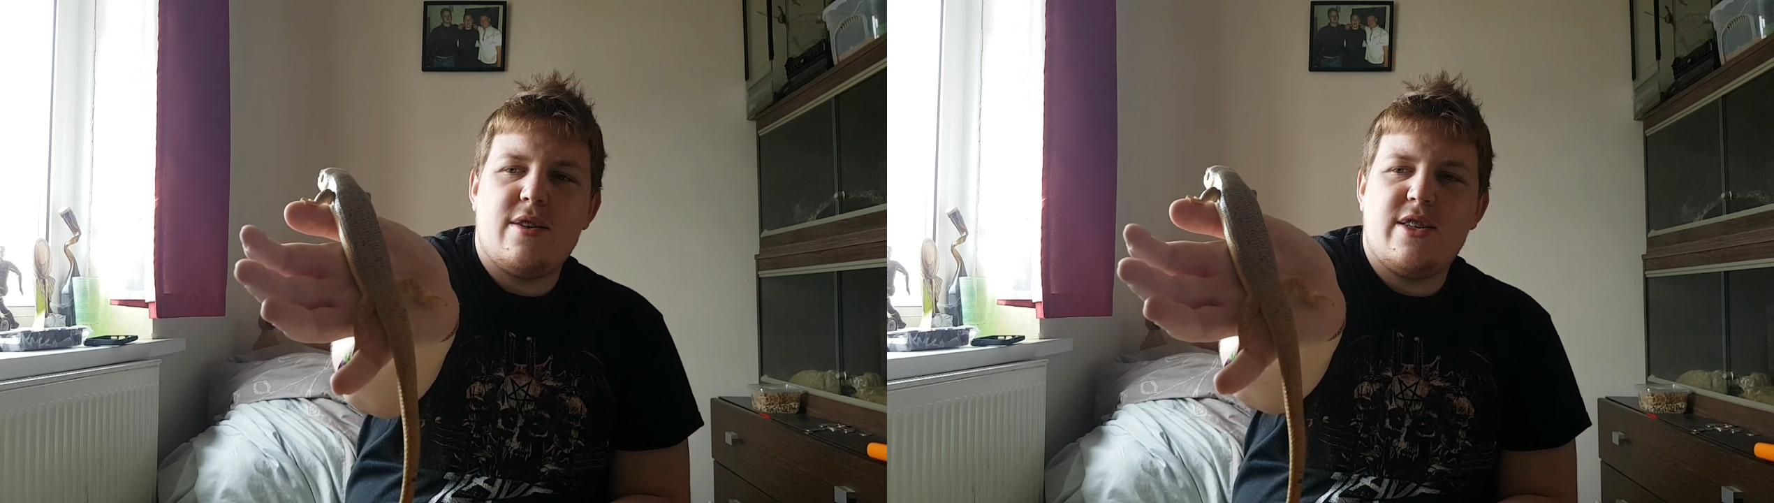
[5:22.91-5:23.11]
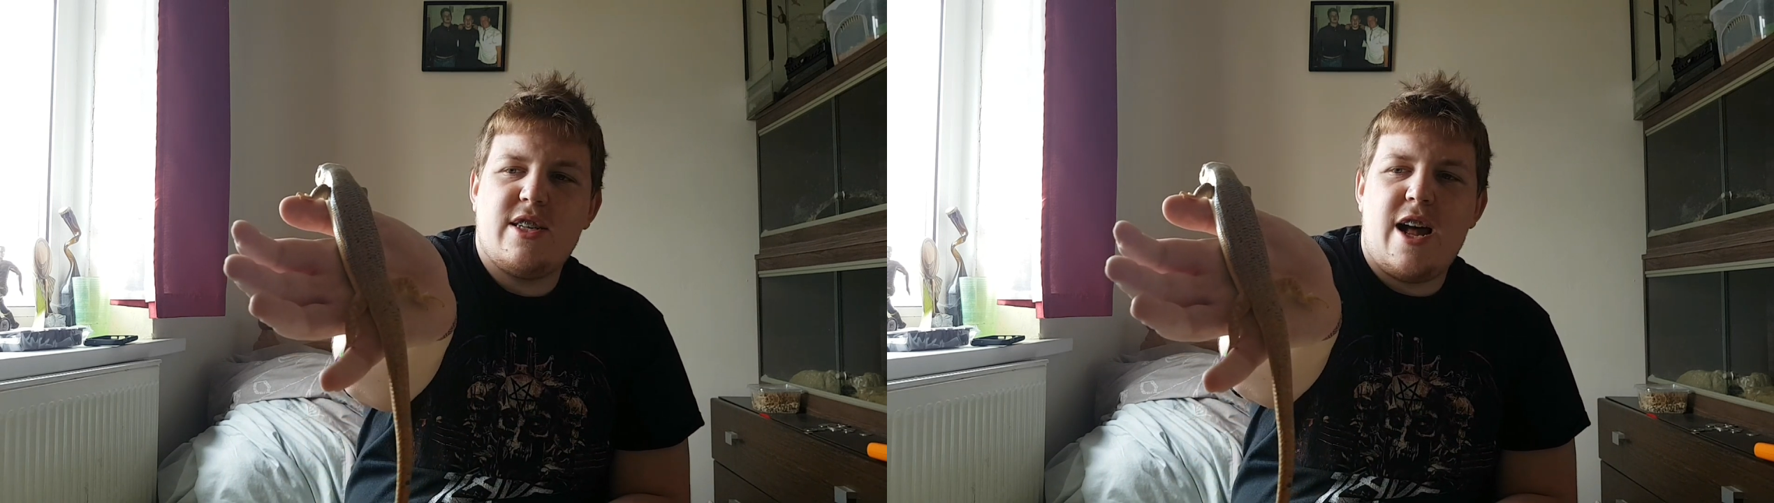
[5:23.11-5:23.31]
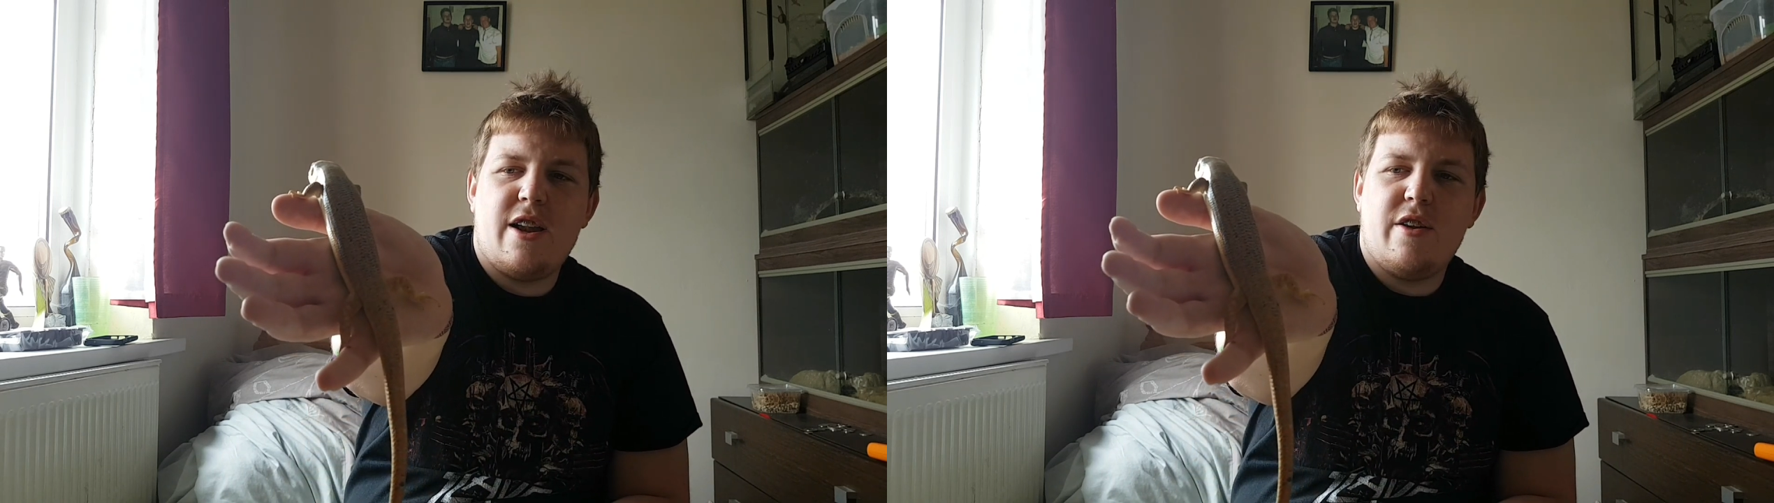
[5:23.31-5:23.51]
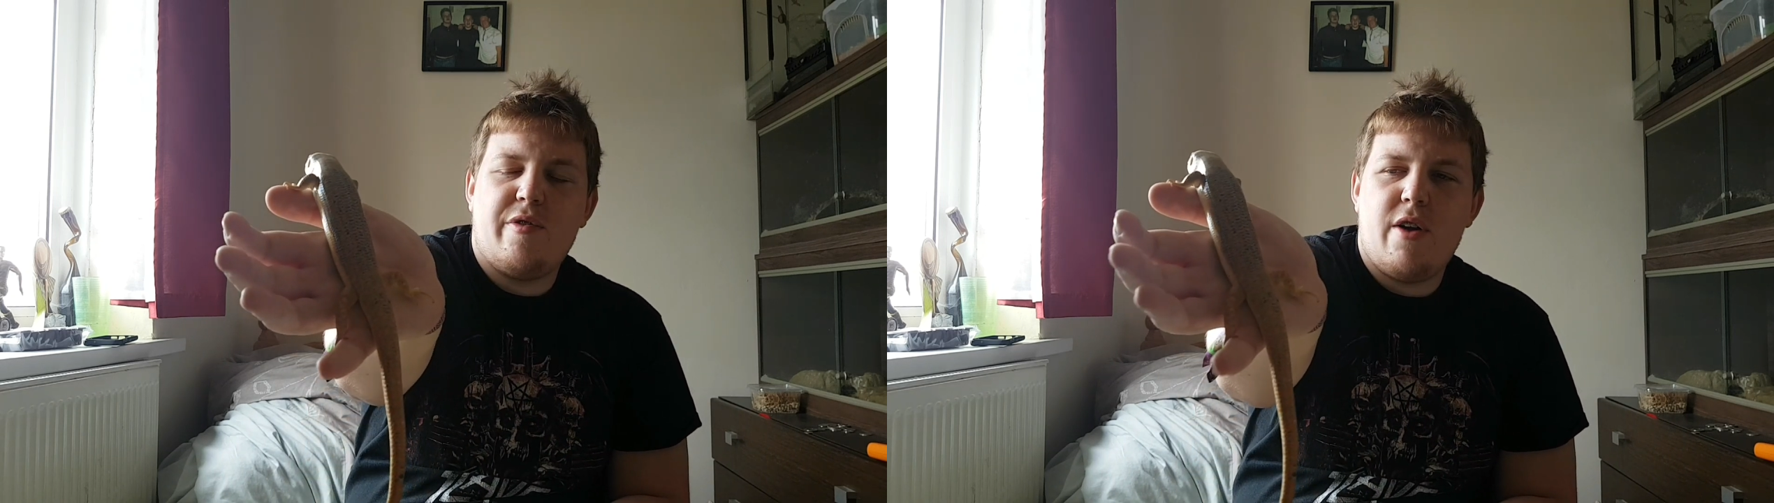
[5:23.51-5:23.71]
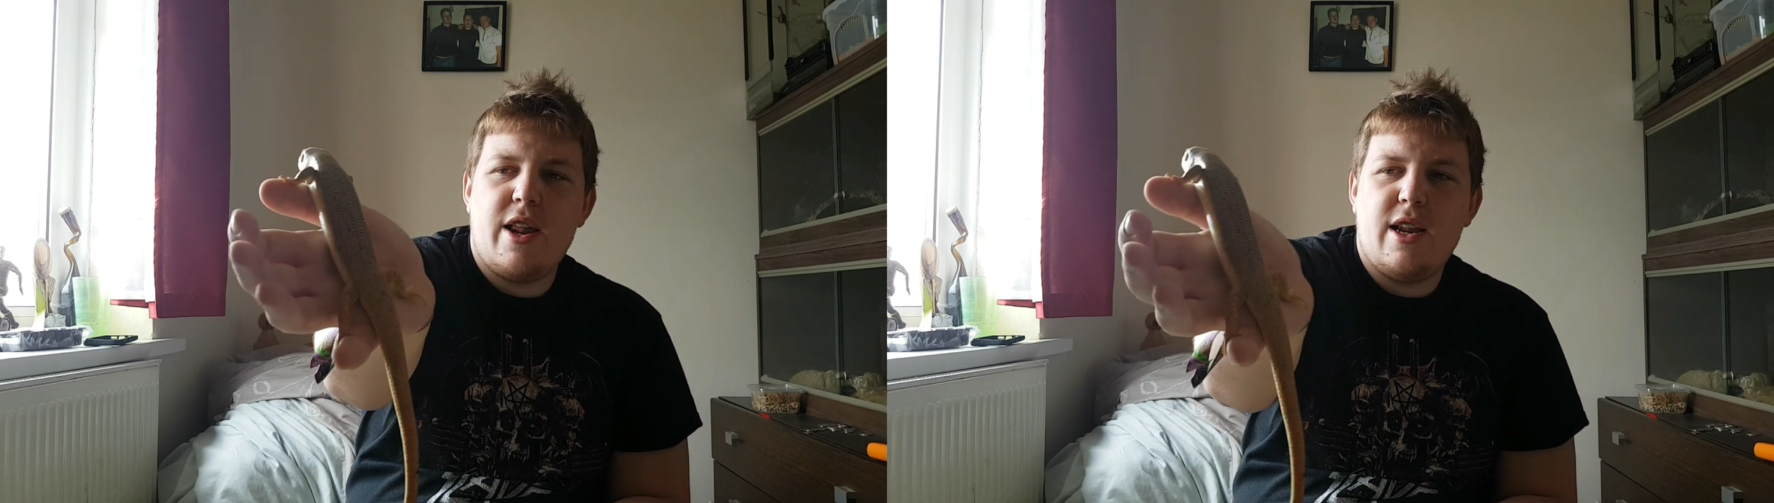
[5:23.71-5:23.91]
standard
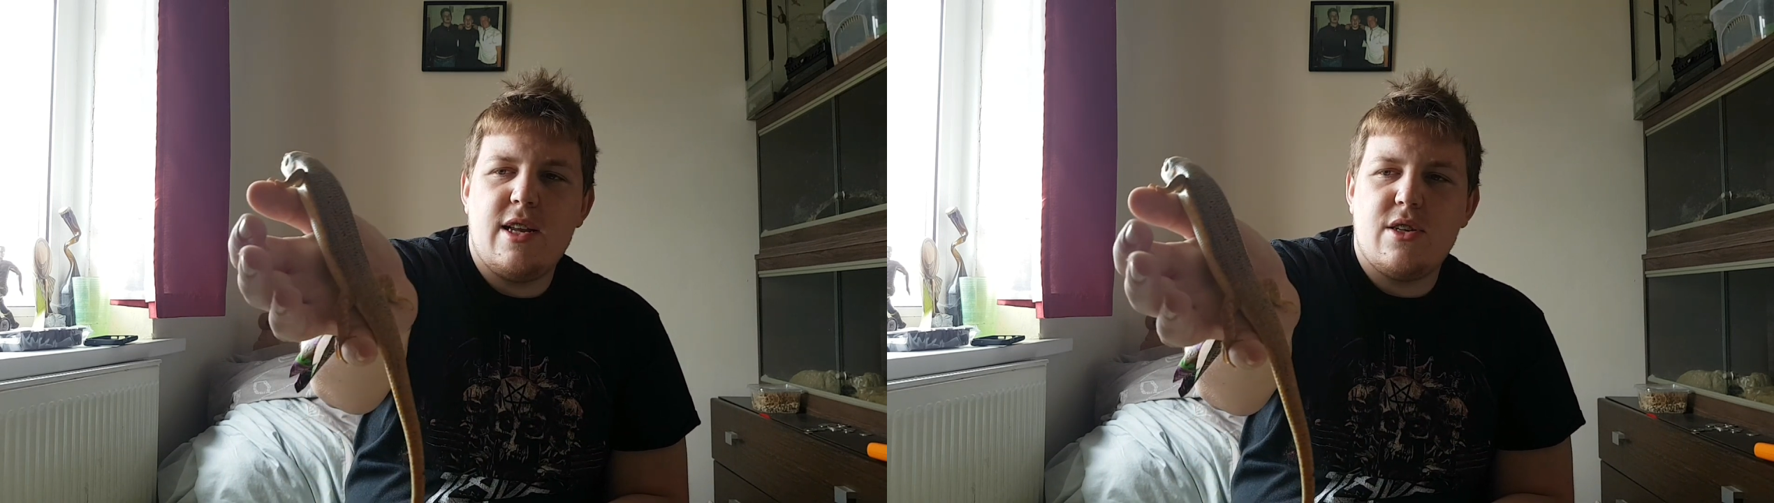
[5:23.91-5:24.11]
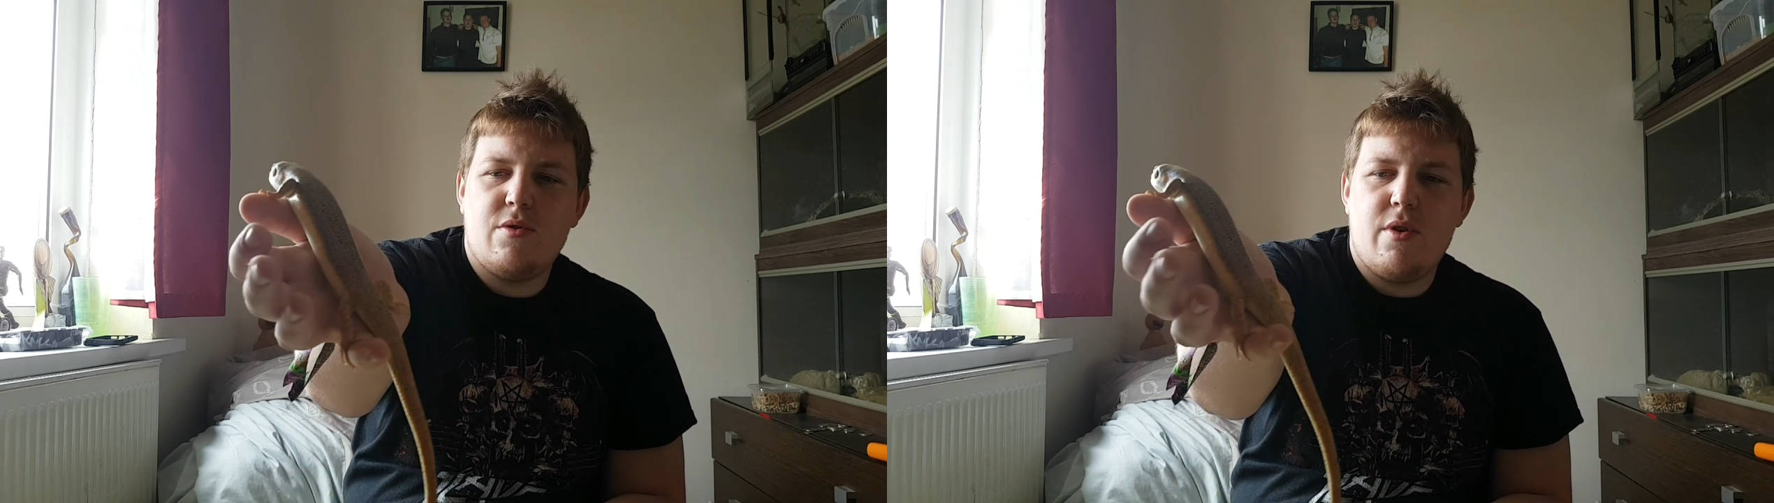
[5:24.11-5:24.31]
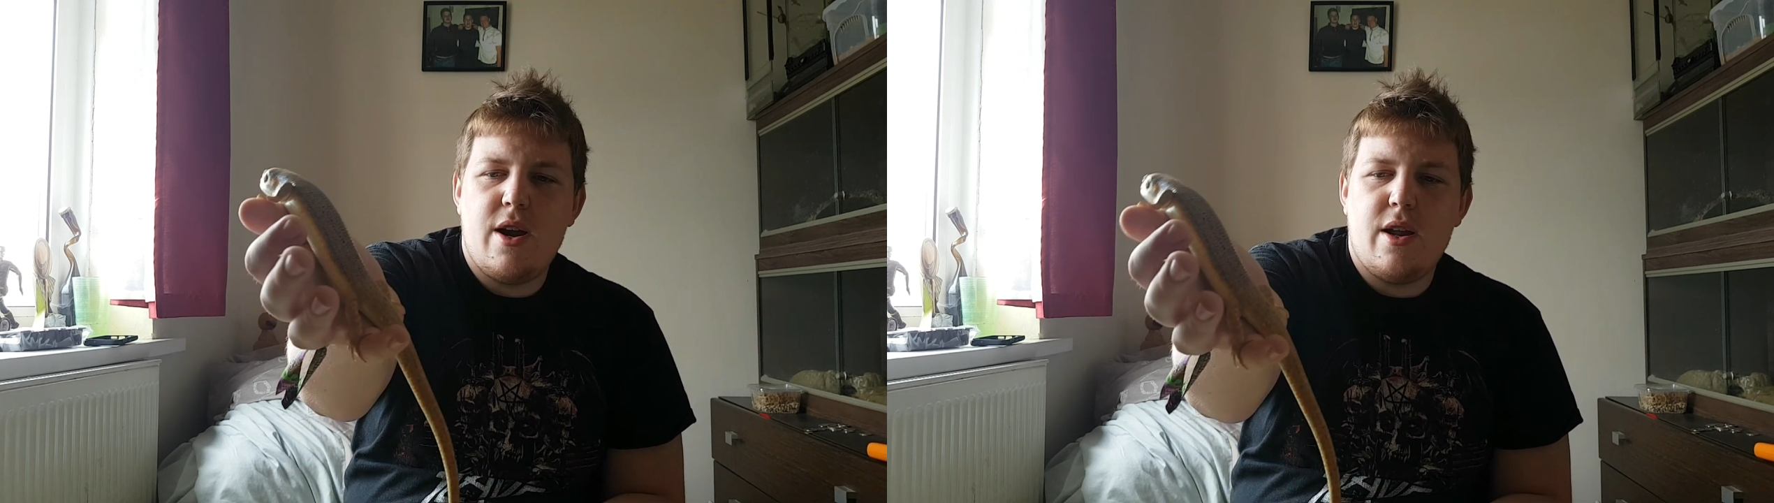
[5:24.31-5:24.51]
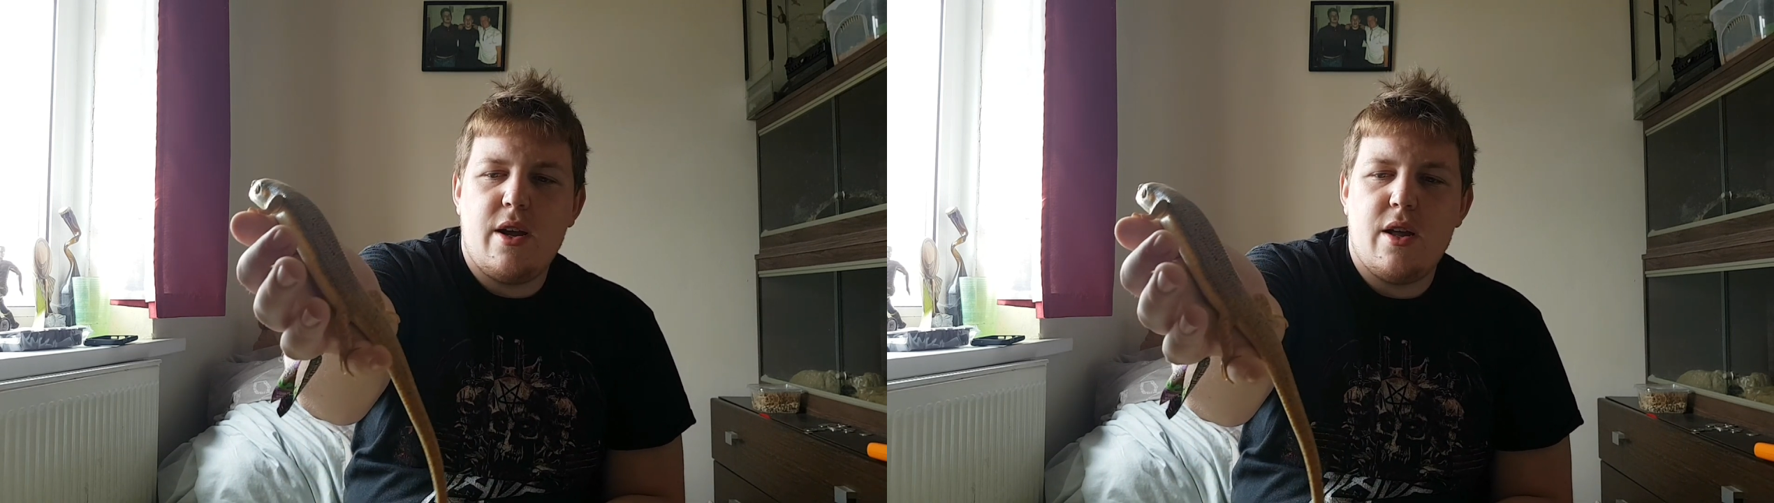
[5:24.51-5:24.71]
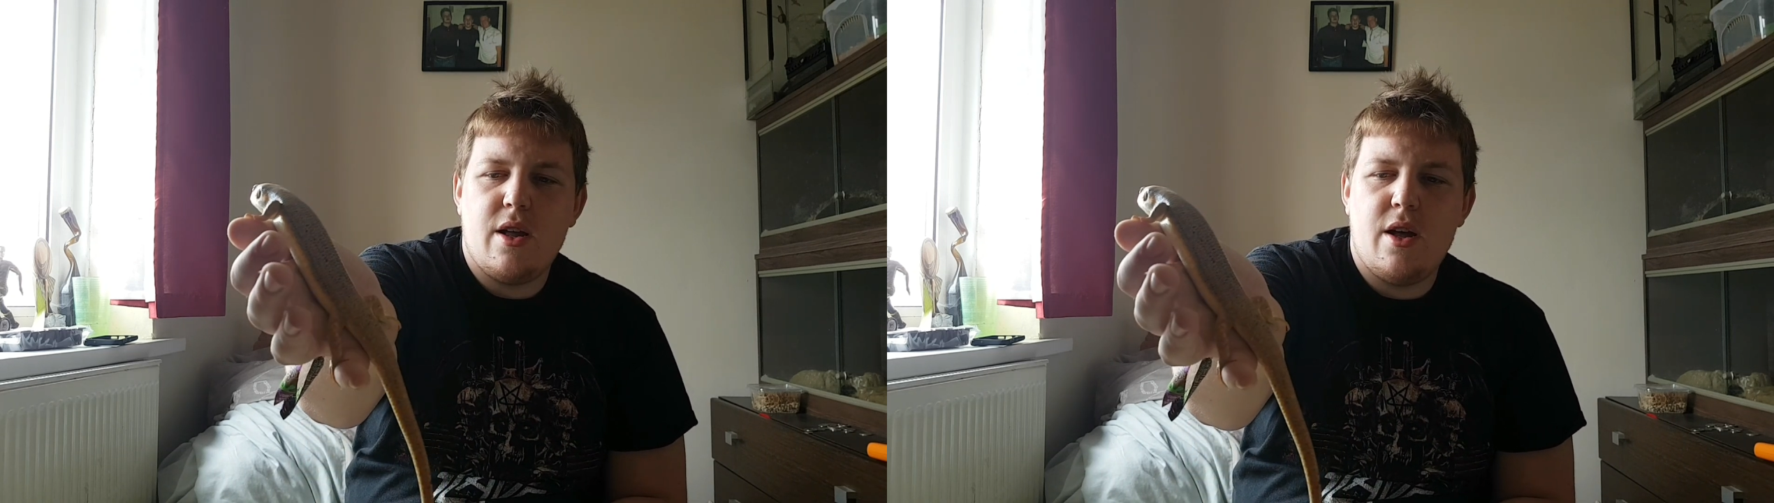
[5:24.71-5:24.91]
for any lizard really.